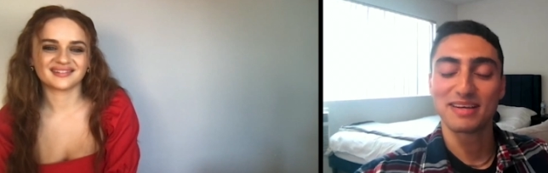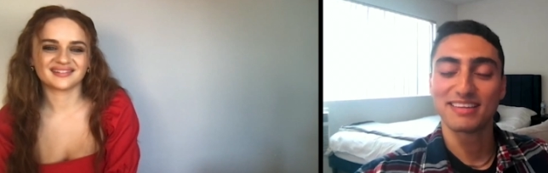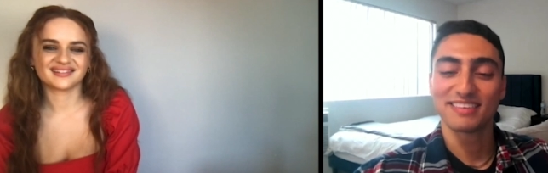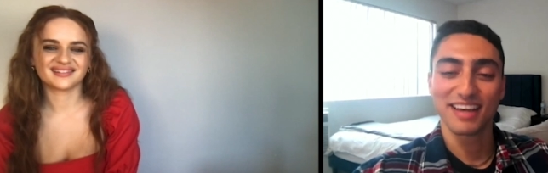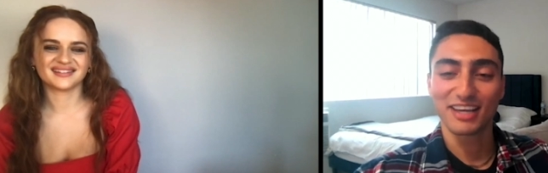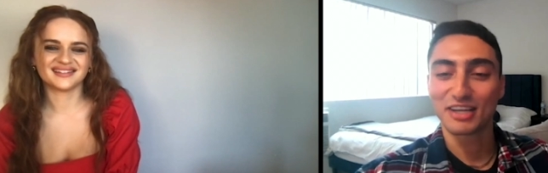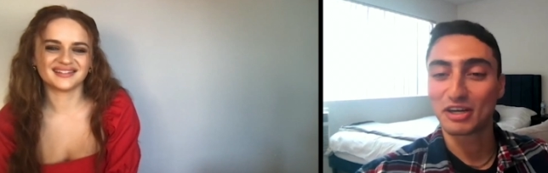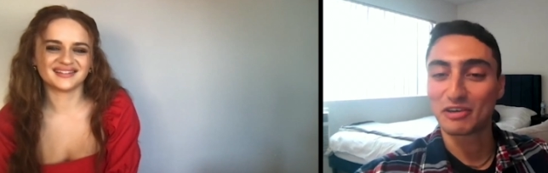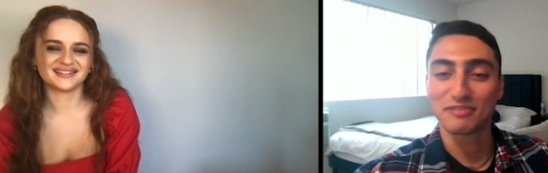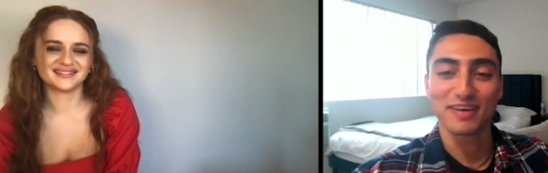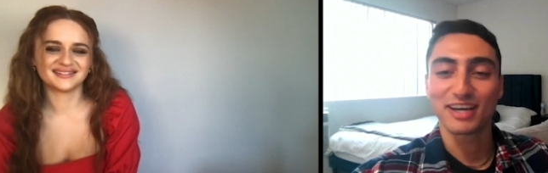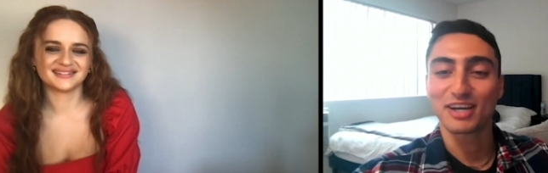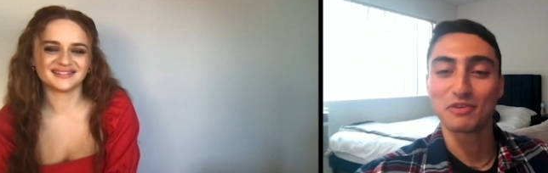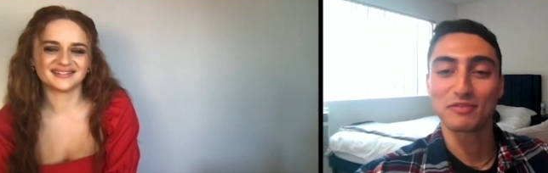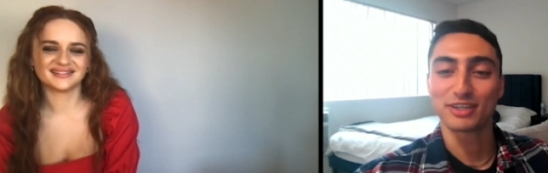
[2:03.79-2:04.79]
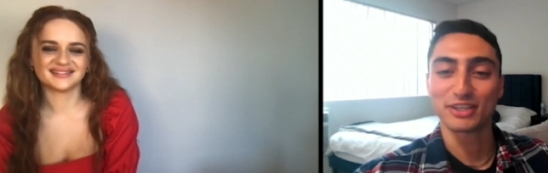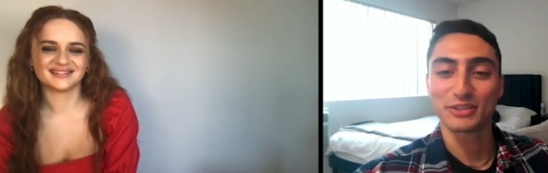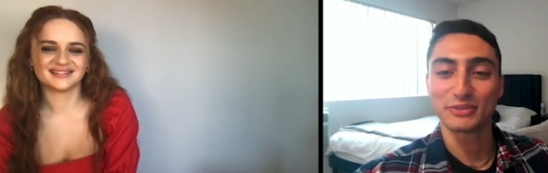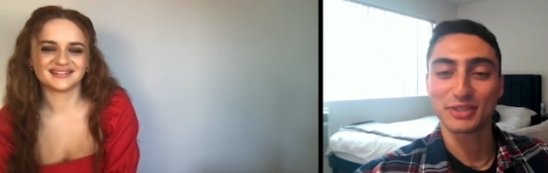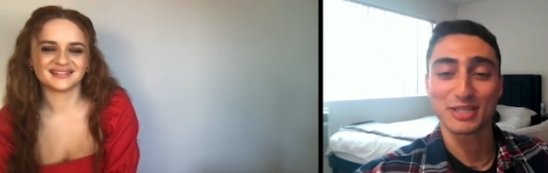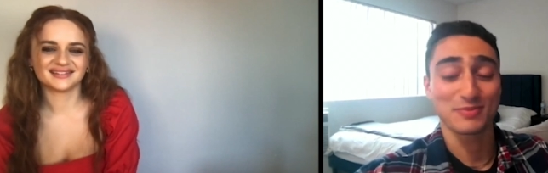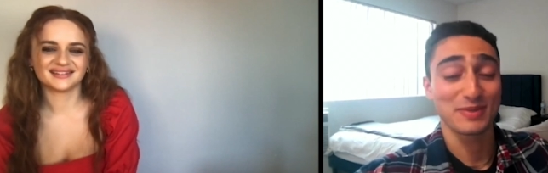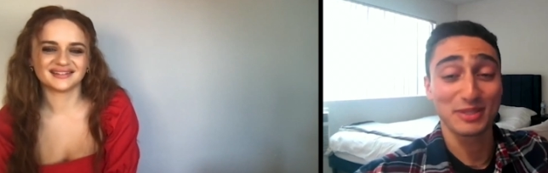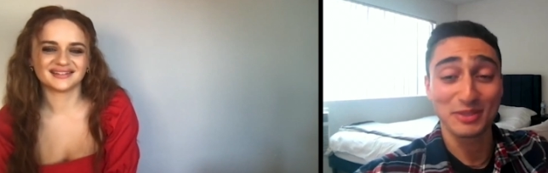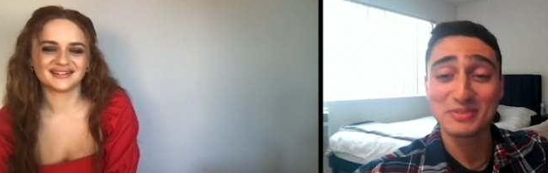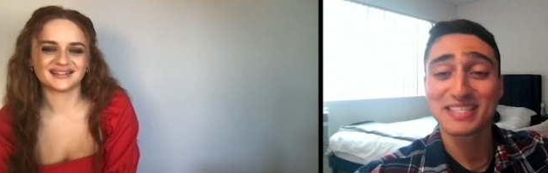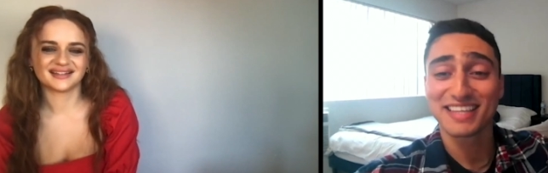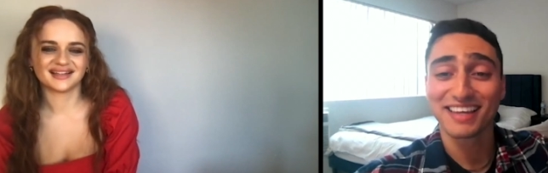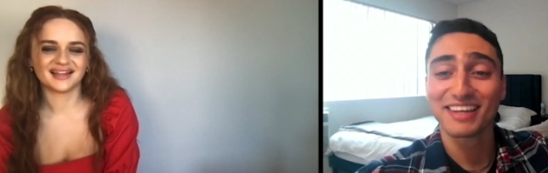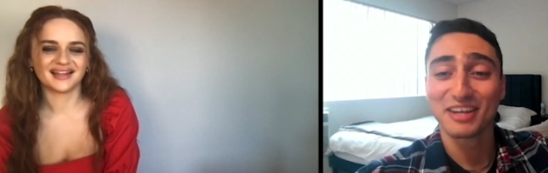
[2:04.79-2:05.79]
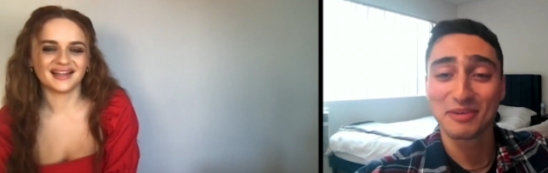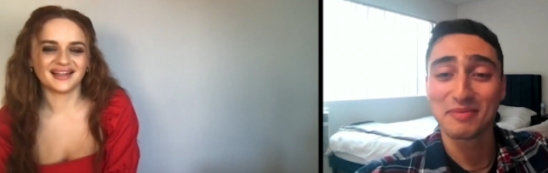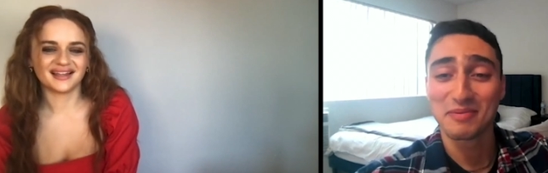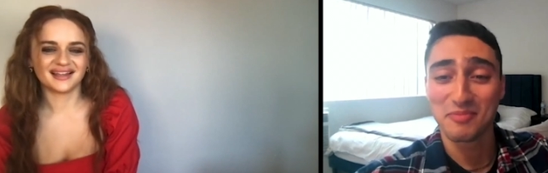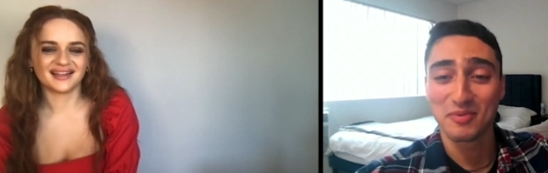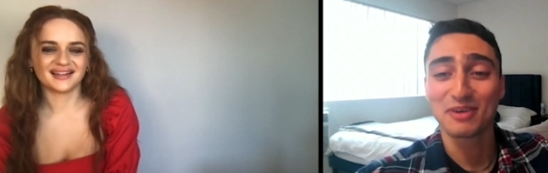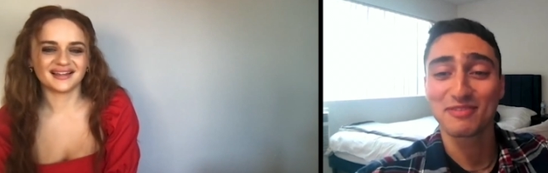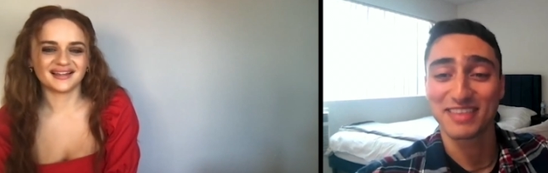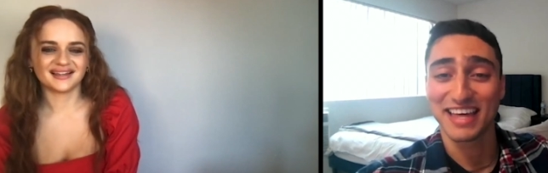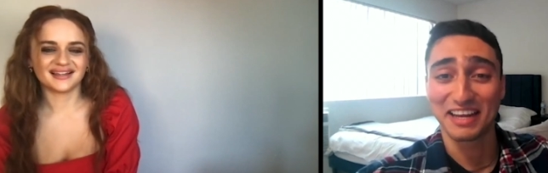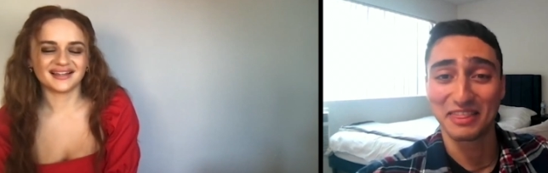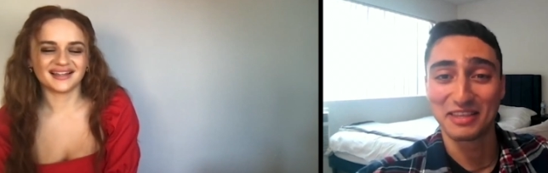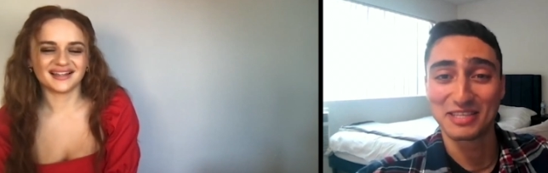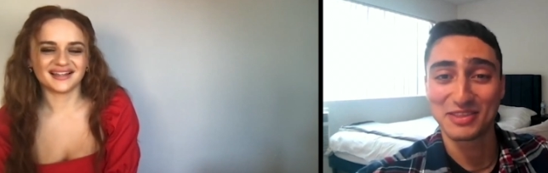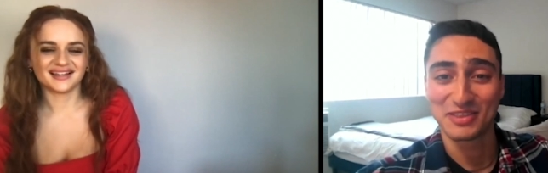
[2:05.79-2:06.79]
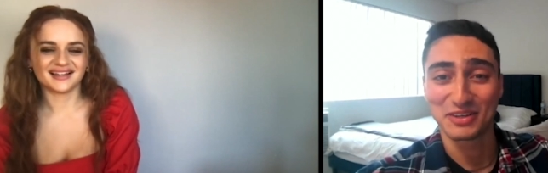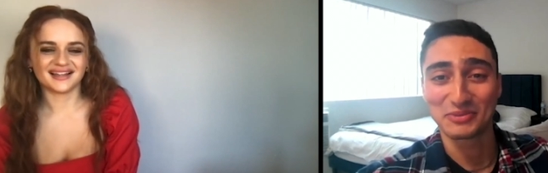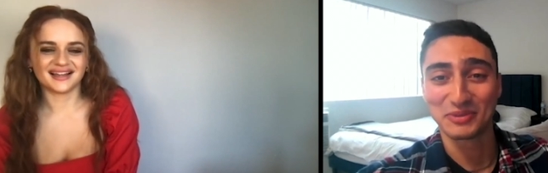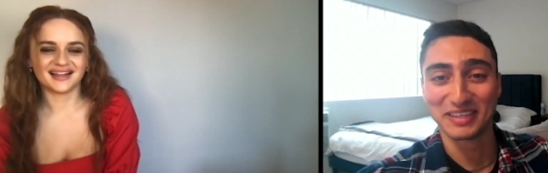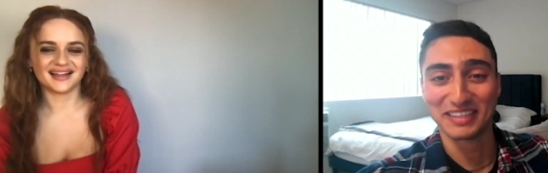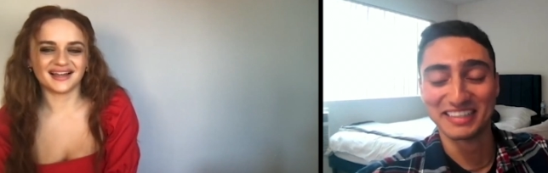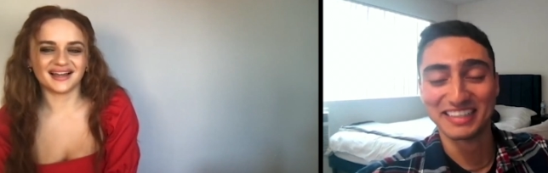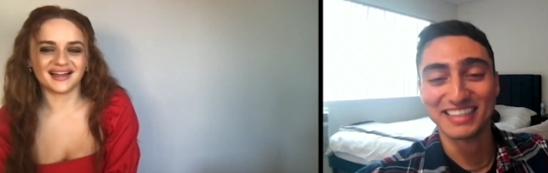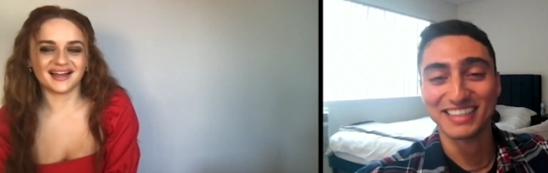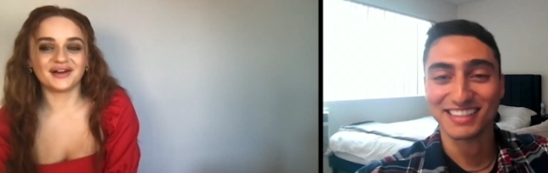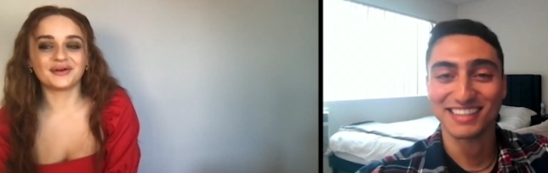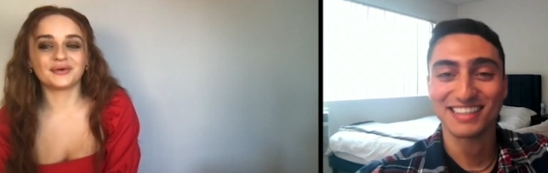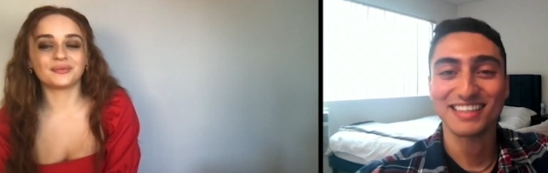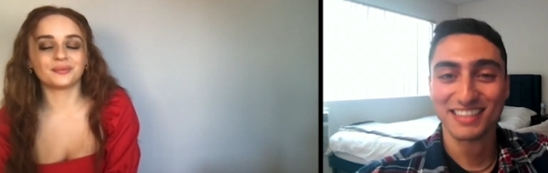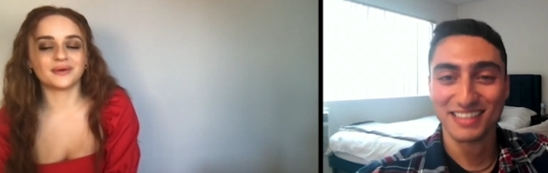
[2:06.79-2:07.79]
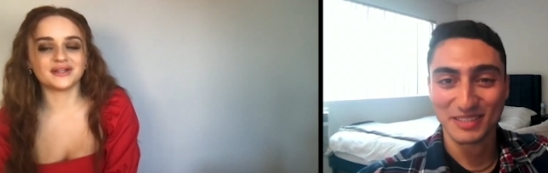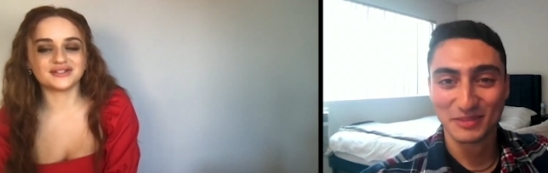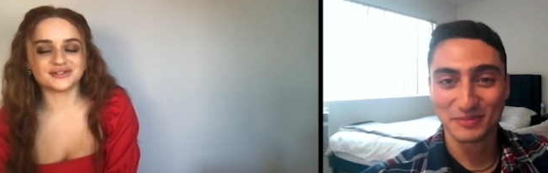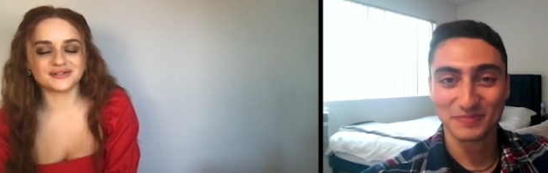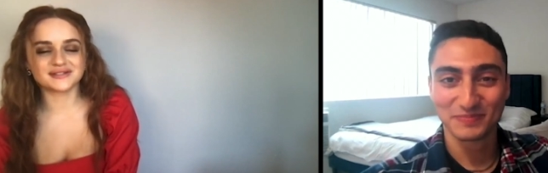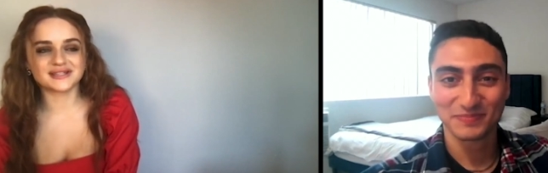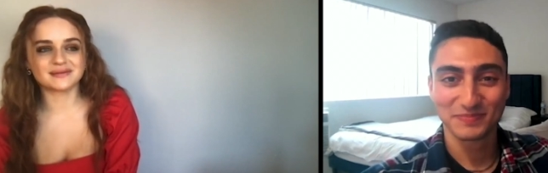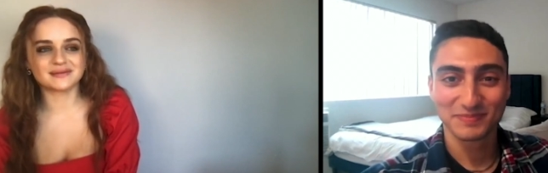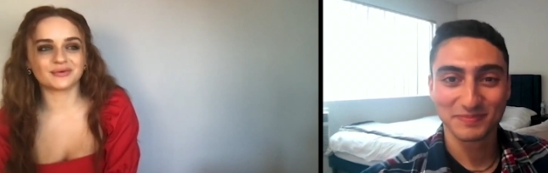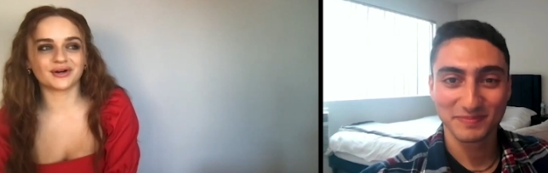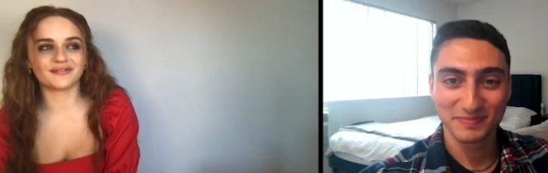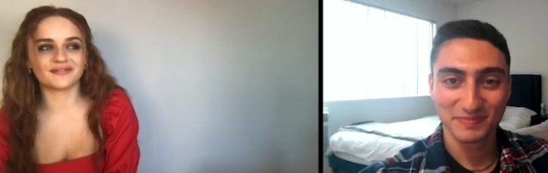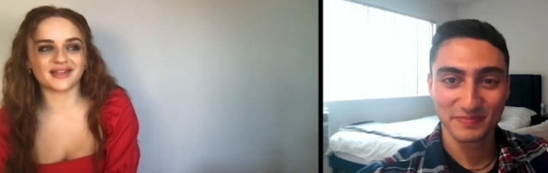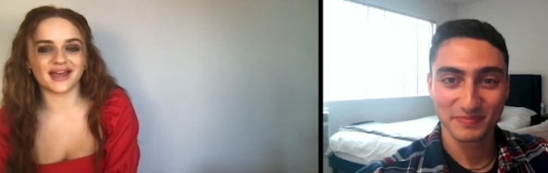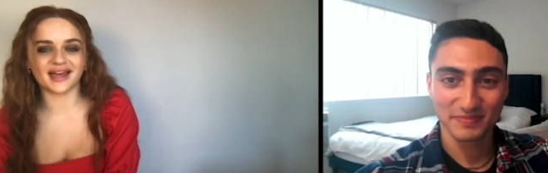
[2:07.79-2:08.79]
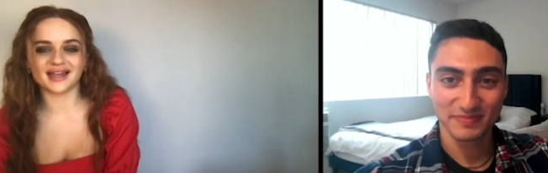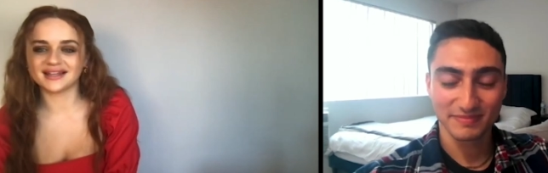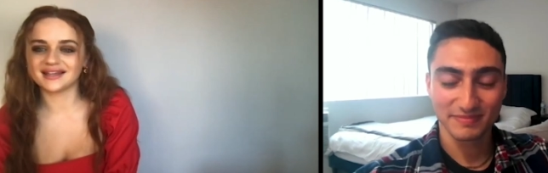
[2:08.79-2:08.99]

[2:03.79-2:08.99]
Speaker 1: and Taylor fight over you? Because we do see a little bit more of that in this third one.
Speaker 2: We do see more of that.